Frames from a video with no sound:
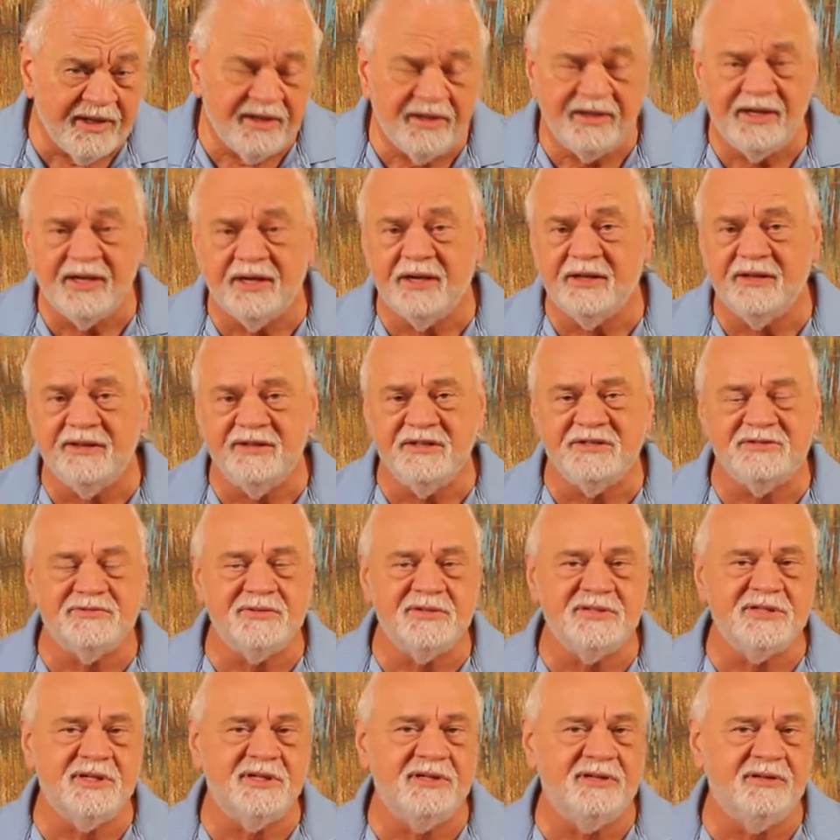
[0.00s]
Now, this
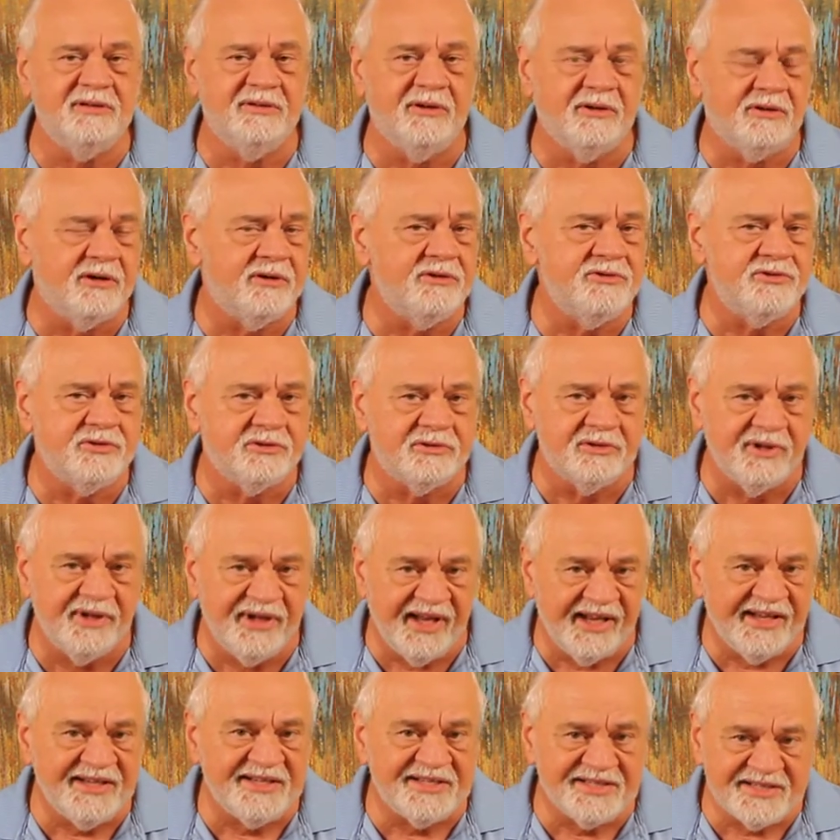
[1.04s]
was a large,
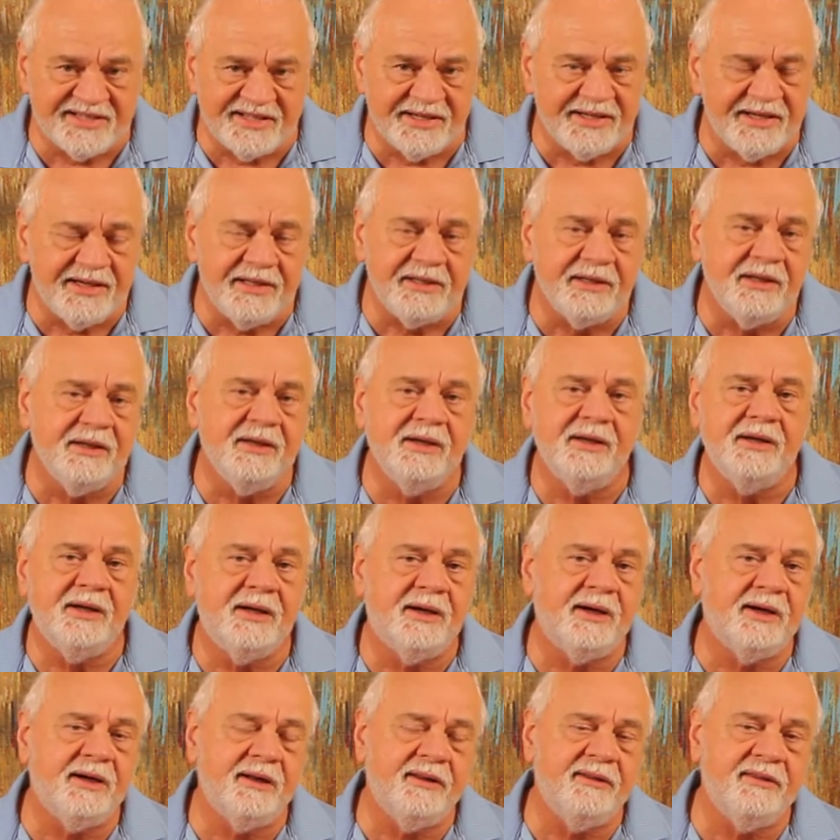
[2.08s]
ornate seat
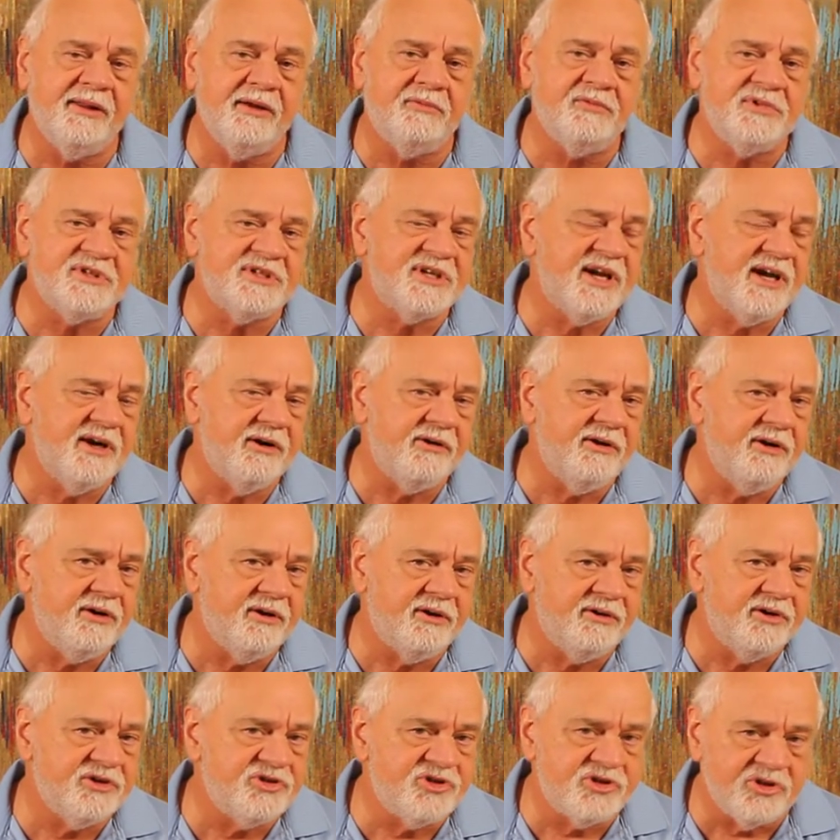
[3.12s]
that was carried
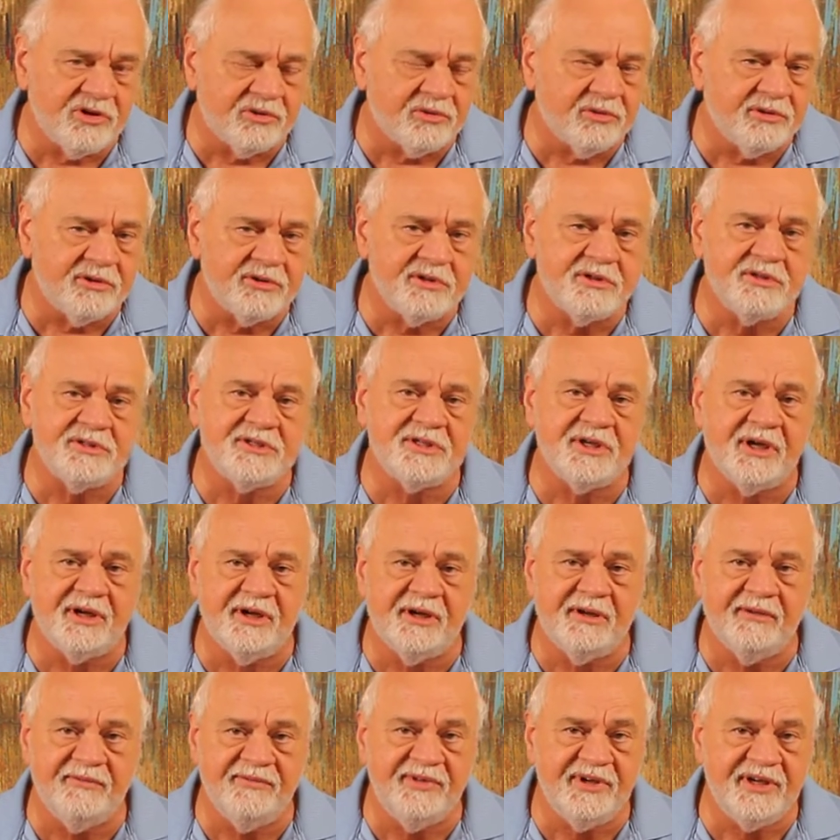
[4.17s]
on the shoulders
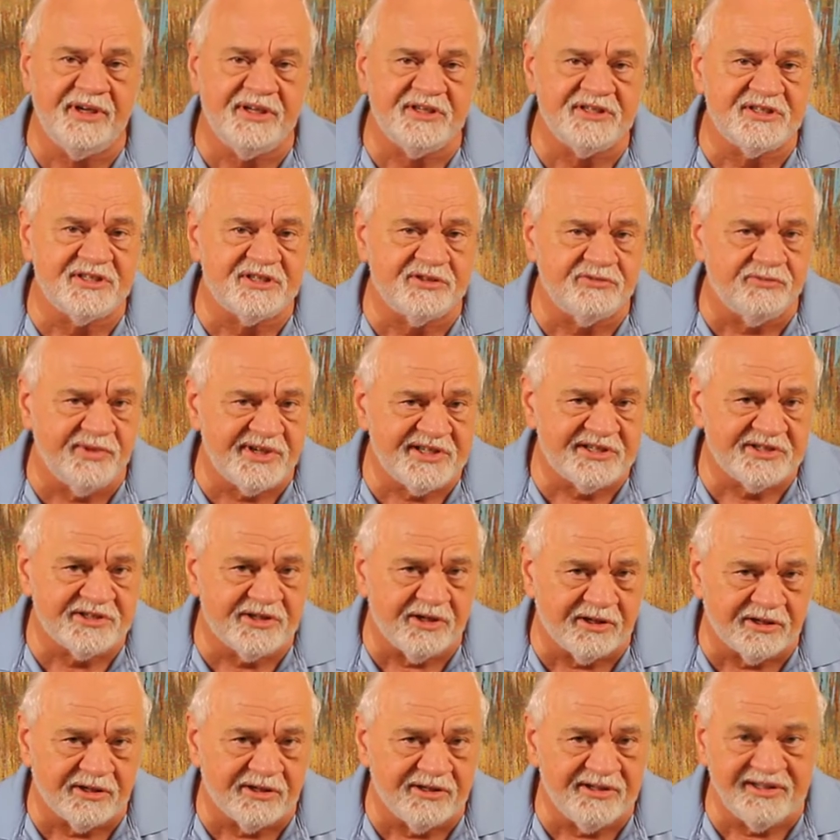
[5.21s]
of the Swiss
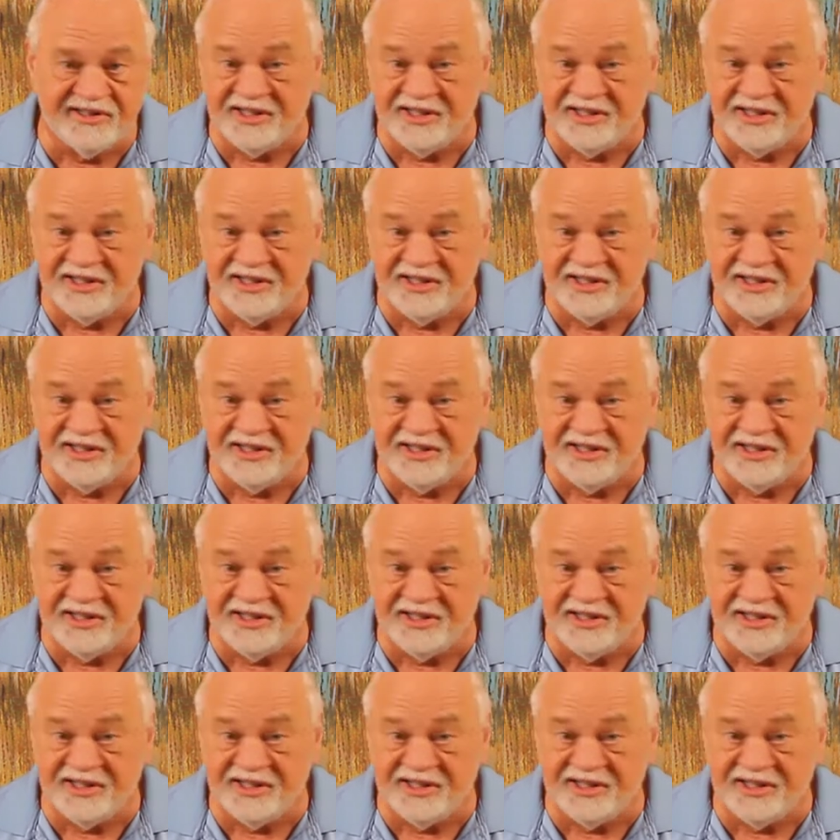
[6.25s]
Guard.